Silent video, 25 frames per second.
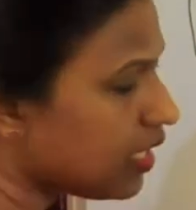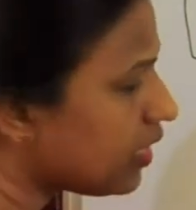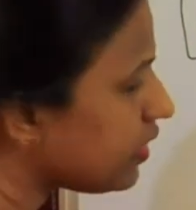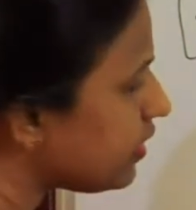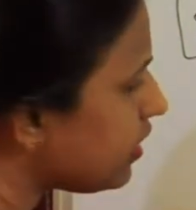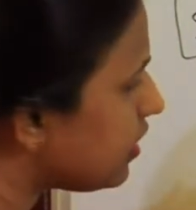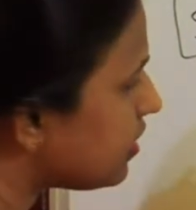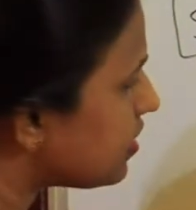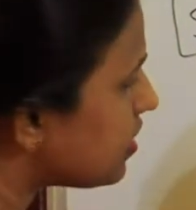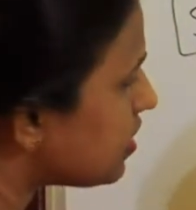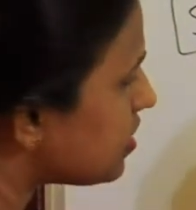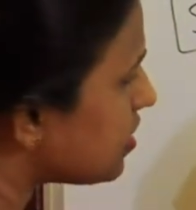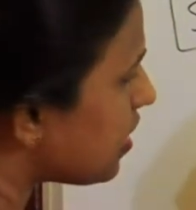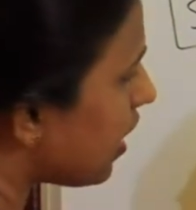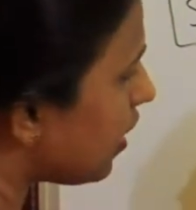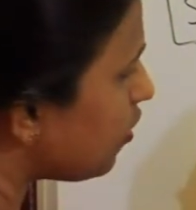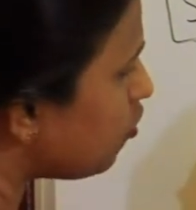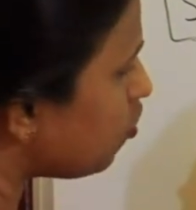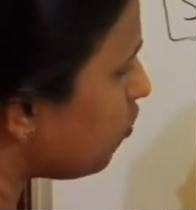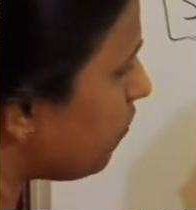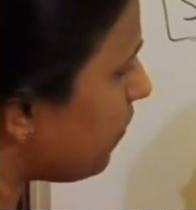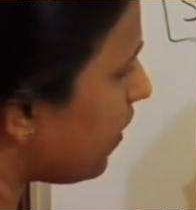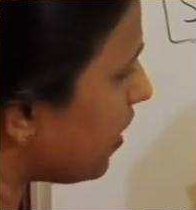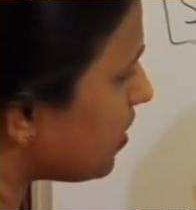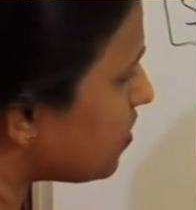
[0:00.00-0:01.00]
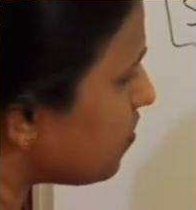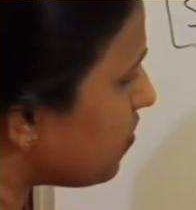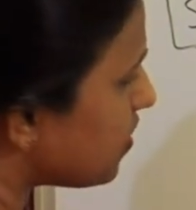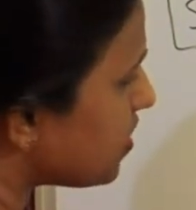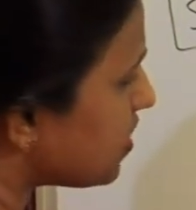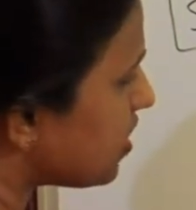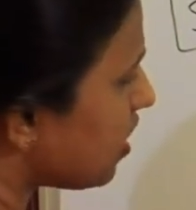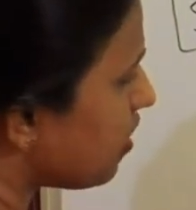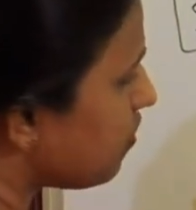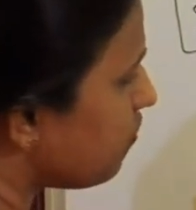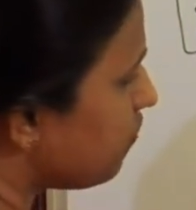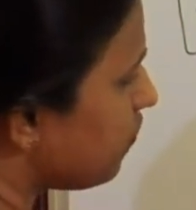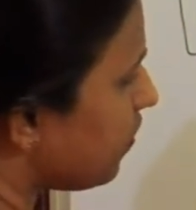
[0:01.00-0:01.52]
It's a cytoplasmic
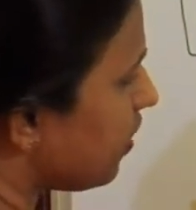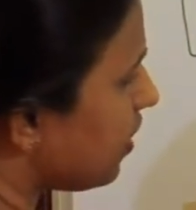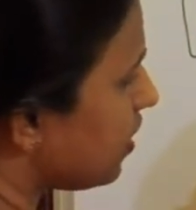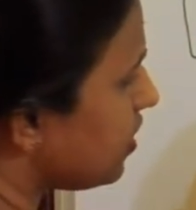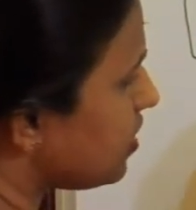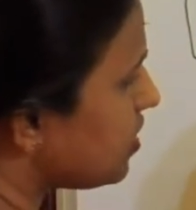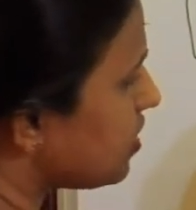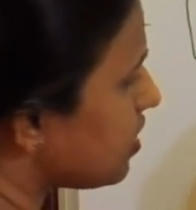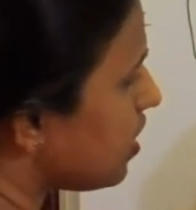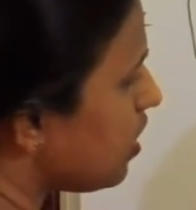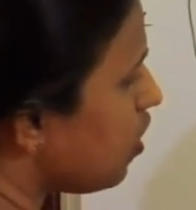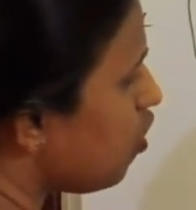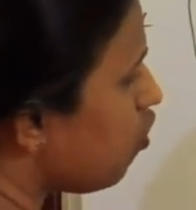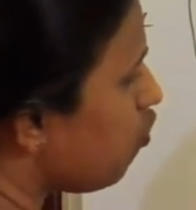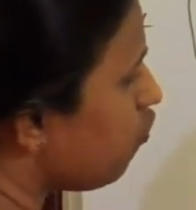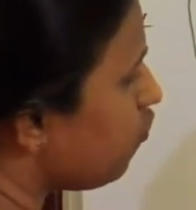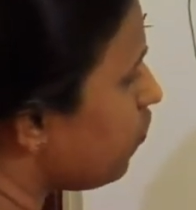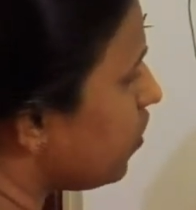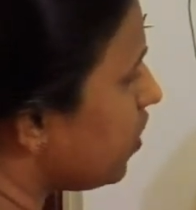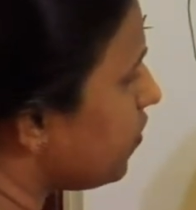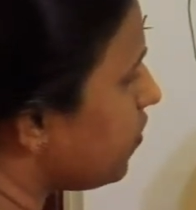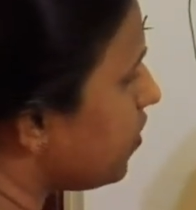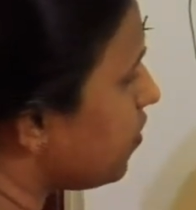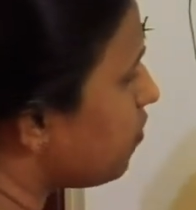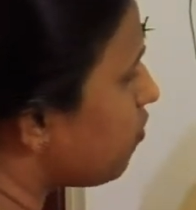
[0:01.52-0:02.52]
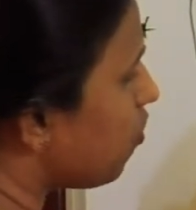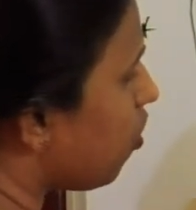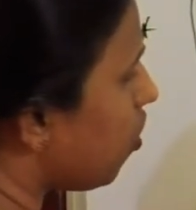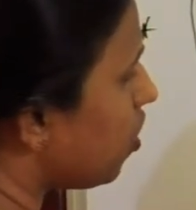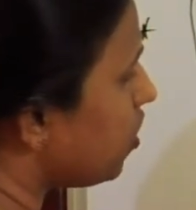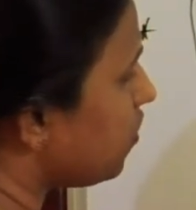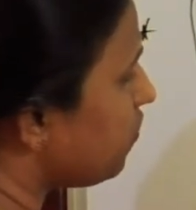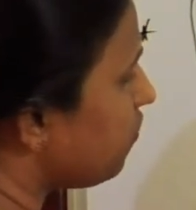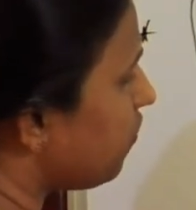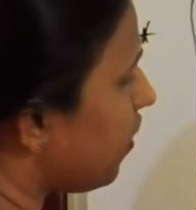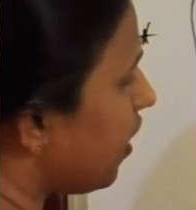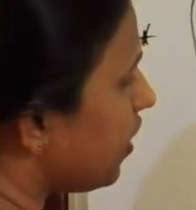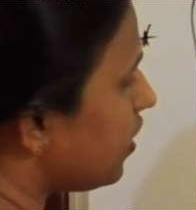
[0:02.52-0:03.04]
surface will be
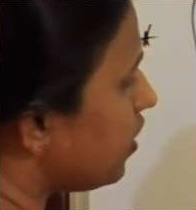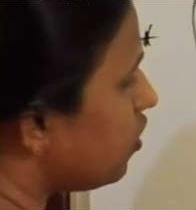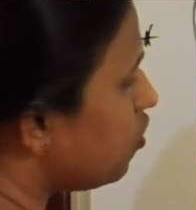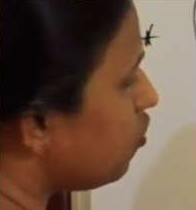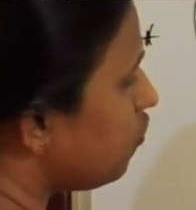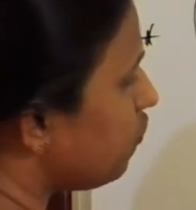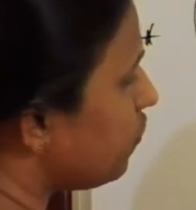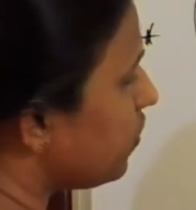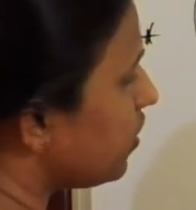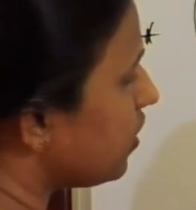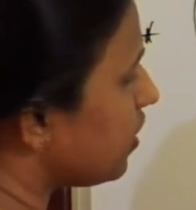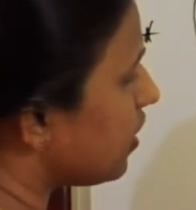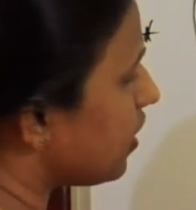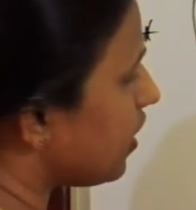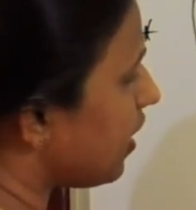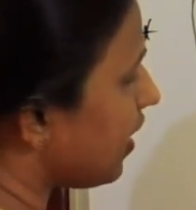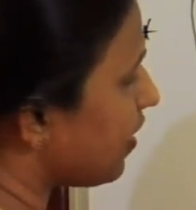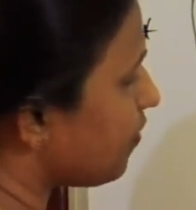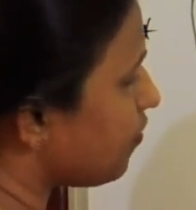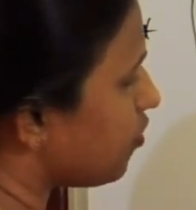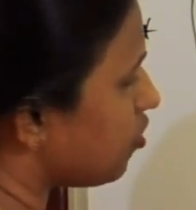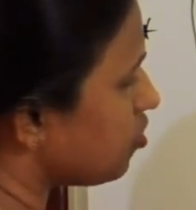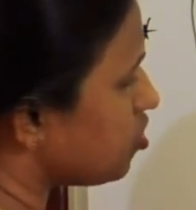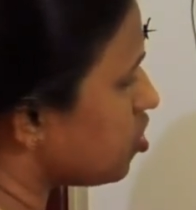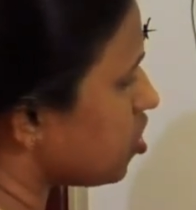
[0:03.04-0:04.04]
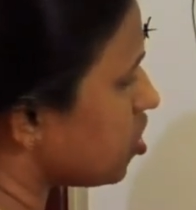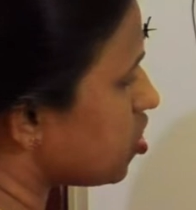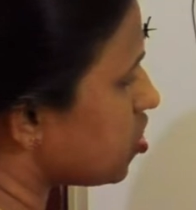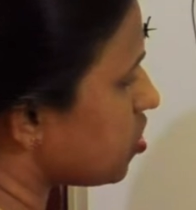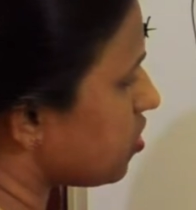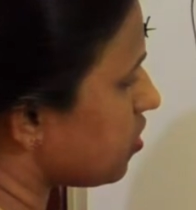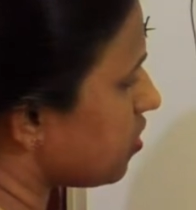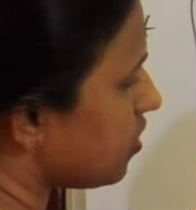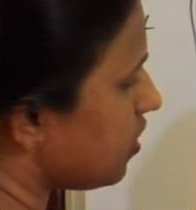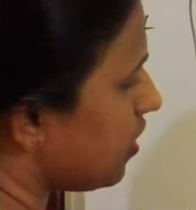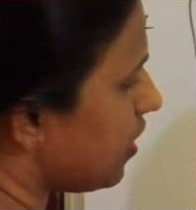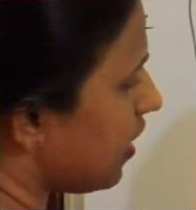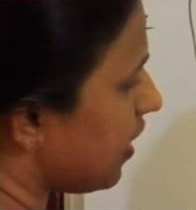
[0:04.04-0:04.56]
modified into finger-like
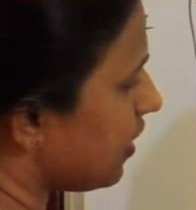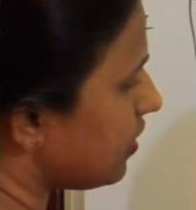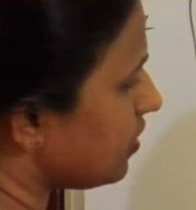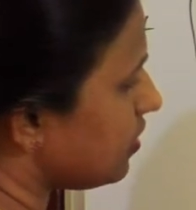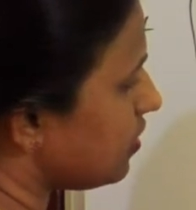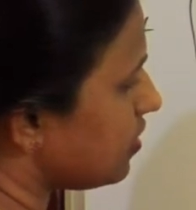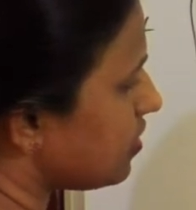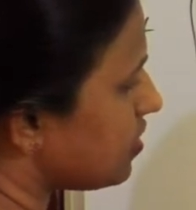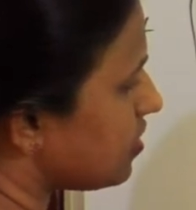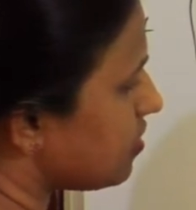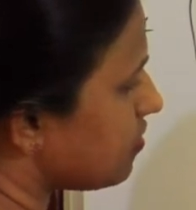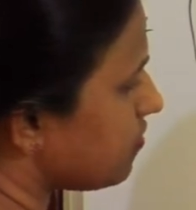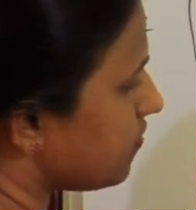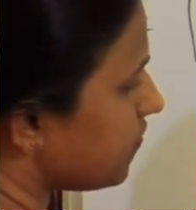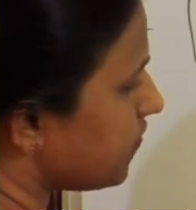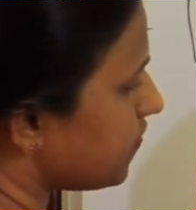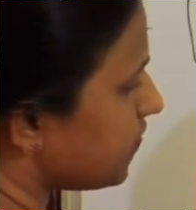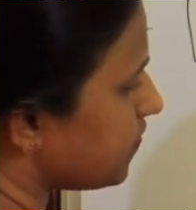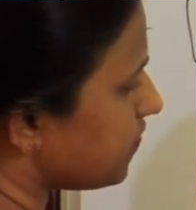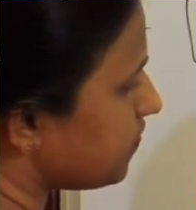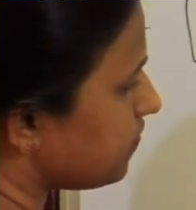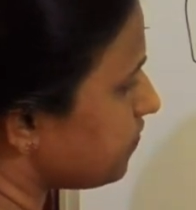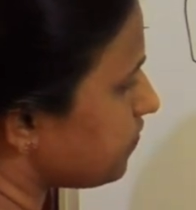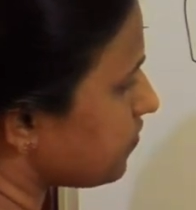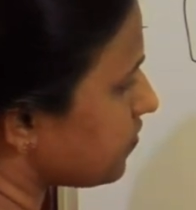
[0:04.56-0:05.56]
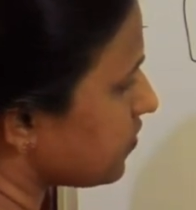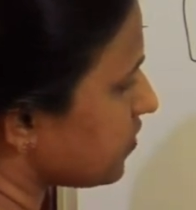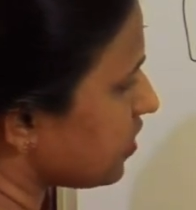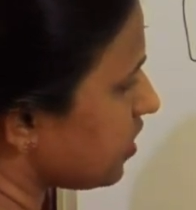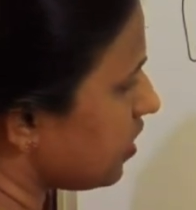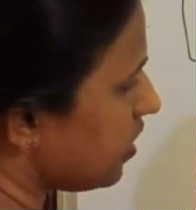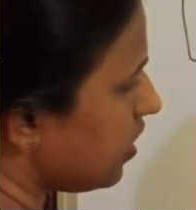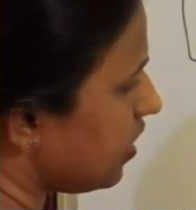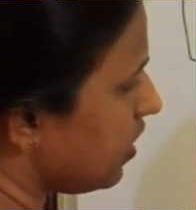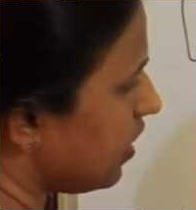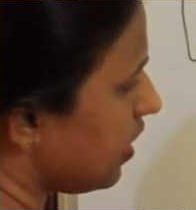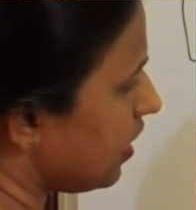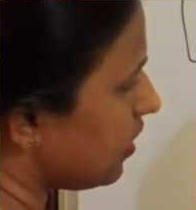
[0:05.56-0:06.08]
projection like this,
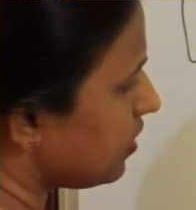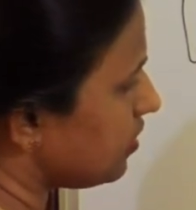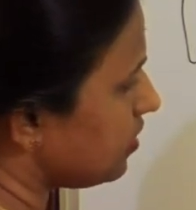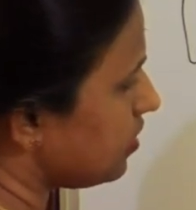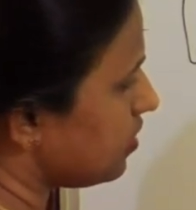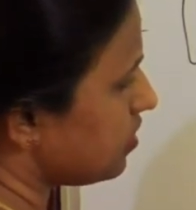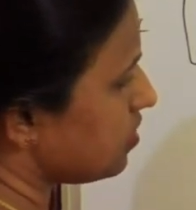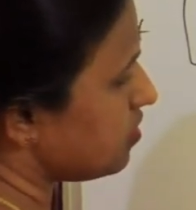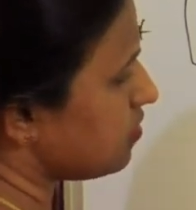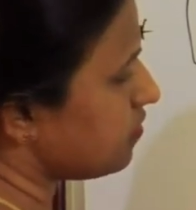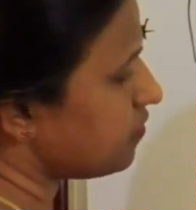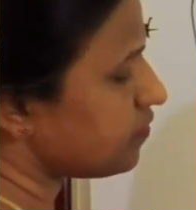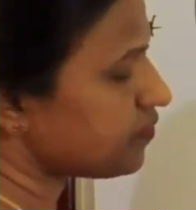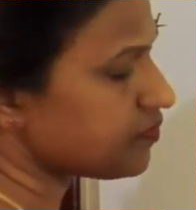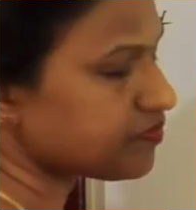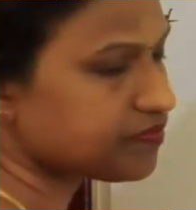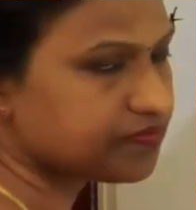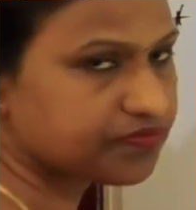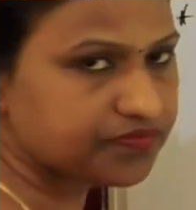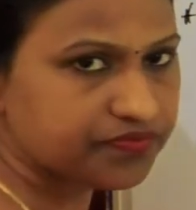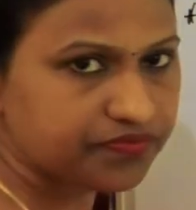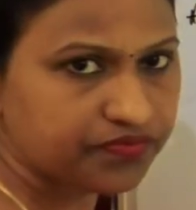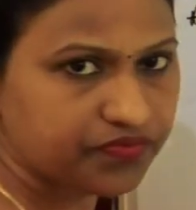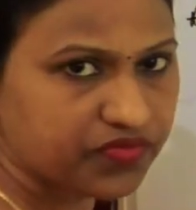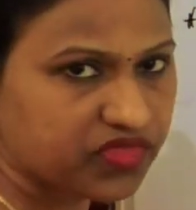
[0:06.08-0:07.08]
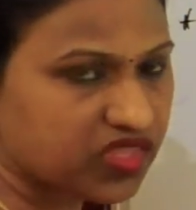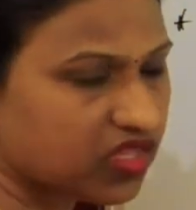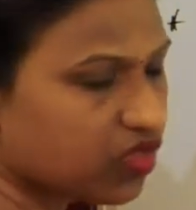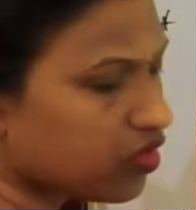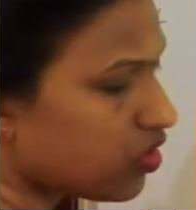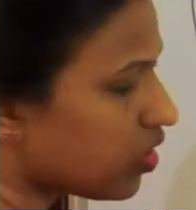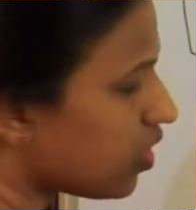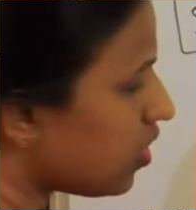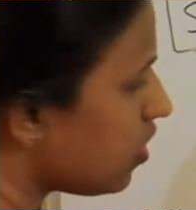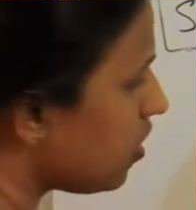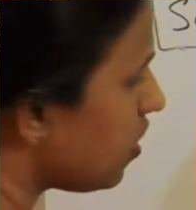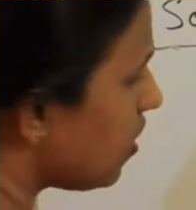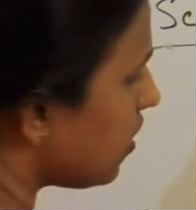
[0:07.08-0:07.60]
like this.
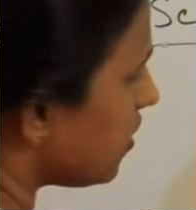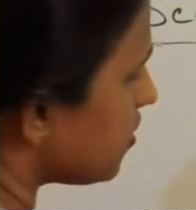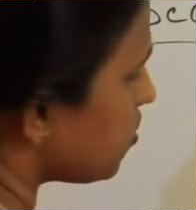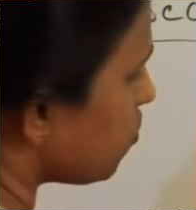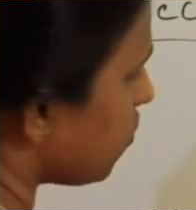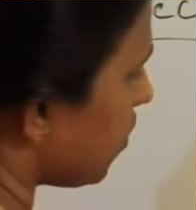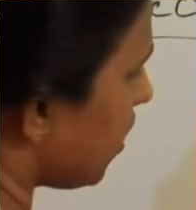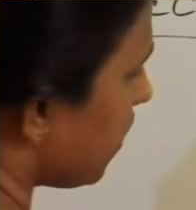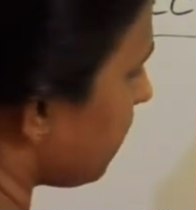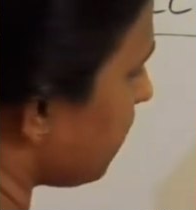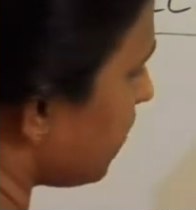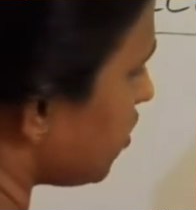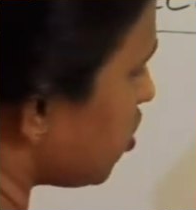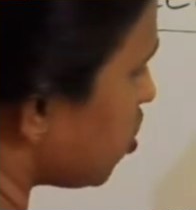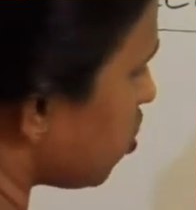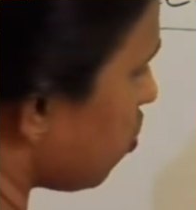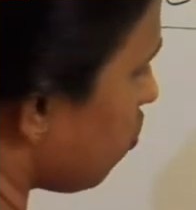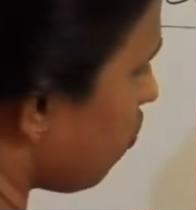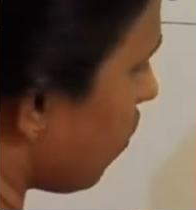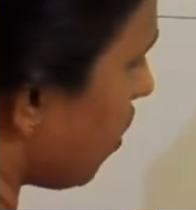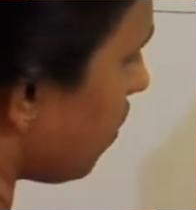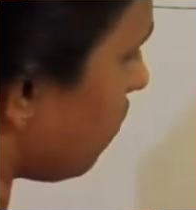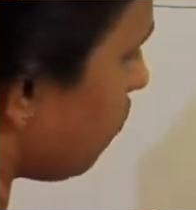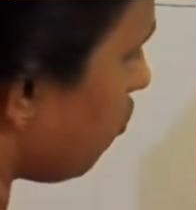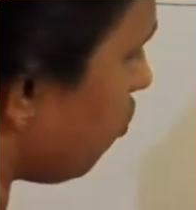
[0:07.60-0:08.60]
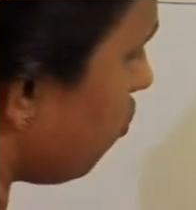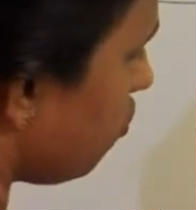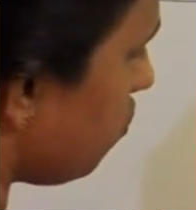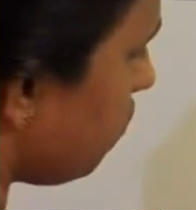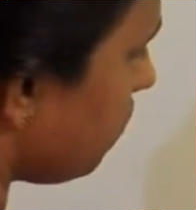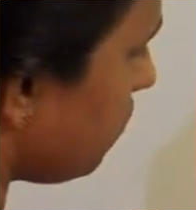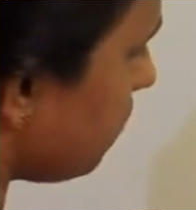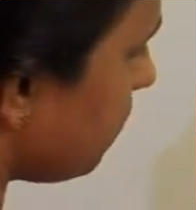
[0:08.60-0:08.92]
Okay, so let me show one more,